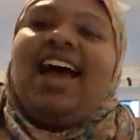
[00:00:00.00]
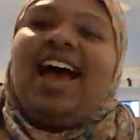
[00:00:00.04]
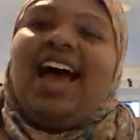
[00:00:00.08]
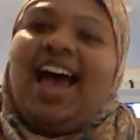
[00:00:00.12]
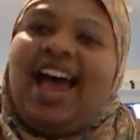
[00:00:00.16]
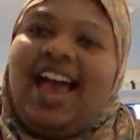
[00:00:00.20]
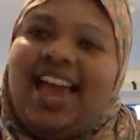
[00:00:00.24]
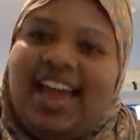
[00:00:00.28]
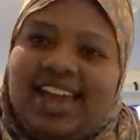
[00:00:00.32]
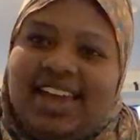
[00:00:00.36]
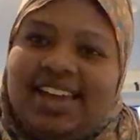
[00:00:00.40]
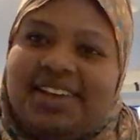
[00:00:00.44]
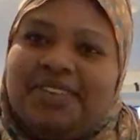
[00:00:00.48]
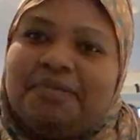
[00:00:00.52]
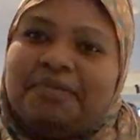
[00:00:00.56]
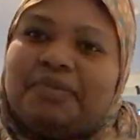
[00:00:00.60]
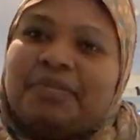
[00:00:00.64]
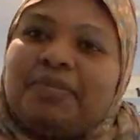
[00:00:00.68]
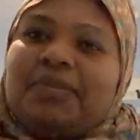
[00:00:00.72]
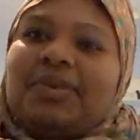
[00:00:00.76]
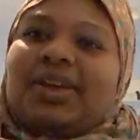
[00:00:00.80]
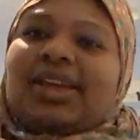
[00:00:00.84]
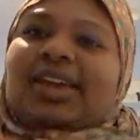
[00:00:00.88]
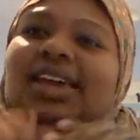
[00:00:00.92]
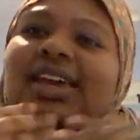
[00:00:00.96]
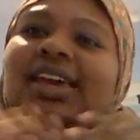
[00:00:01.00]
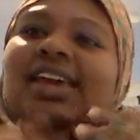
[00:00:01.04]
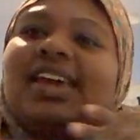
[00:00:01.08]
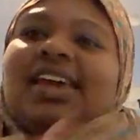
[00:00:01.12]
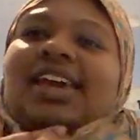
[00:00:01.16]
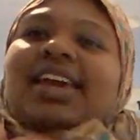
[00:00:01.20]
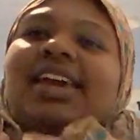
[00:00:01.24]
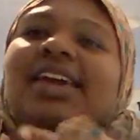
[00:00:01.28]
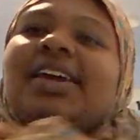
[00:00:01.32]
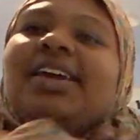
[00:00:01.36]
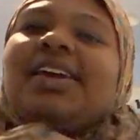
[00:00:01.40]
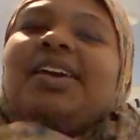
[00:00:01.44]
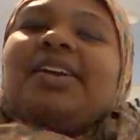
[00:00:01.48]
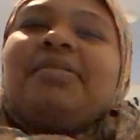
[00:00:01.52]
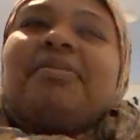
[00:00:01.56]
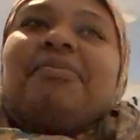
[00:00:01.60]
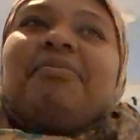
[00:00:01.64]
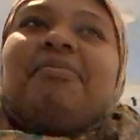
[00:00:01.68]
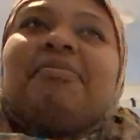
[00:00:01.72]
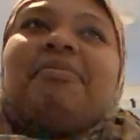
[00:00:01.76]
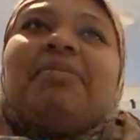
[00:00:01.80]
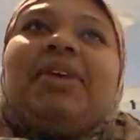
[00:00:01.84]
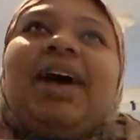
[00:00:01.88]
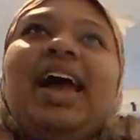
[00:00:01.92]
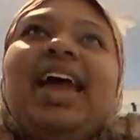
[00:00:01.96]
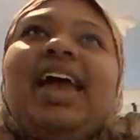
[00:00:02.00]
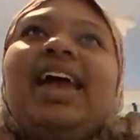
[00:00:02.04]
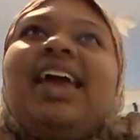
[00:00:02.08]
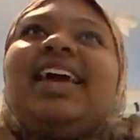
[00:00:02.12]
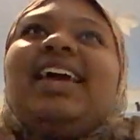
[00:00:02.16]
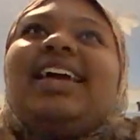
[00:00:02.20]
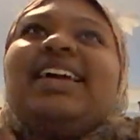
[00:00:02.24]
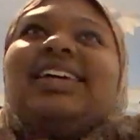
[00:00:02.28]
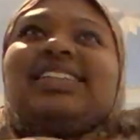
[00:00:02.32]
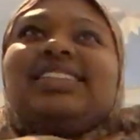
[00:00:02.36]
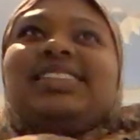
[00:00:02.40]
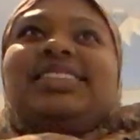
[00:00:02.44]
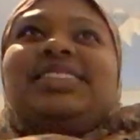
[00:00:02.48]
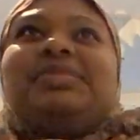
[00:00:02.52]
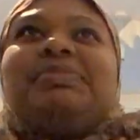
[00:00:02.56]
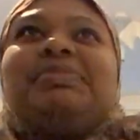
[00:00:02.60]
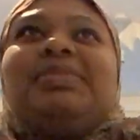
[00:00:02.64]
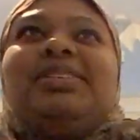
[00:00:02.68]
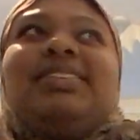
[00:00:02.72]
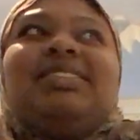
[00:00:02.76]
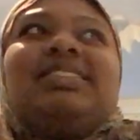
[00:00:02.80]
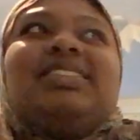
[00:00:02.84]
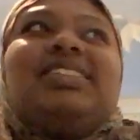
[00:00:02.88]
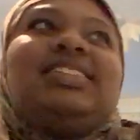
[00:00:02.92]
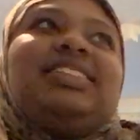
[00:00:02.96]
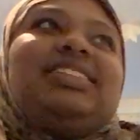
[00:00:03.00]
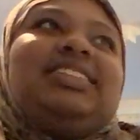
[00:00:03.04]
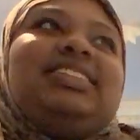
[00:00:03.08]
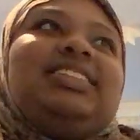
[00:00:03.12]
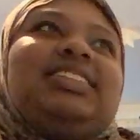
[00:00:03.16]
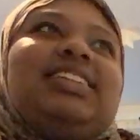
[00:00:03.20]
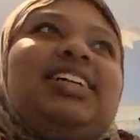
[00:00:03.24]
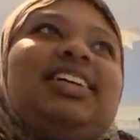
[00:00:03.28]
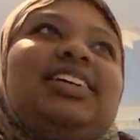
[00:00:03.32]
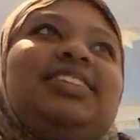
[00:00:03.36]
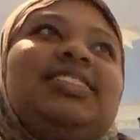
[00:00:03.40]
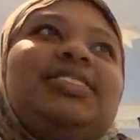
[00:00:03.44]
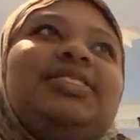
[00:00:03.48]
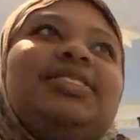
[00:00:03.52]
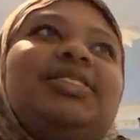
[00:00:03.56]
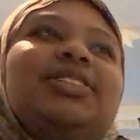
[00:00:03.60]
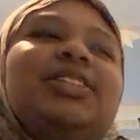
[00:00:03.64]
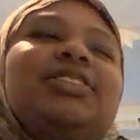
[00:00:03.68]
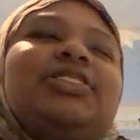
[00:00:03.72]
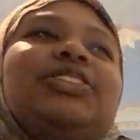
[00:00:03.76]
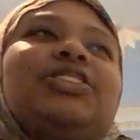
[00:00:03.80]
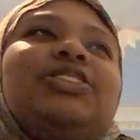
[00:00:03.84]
I hear my experience now.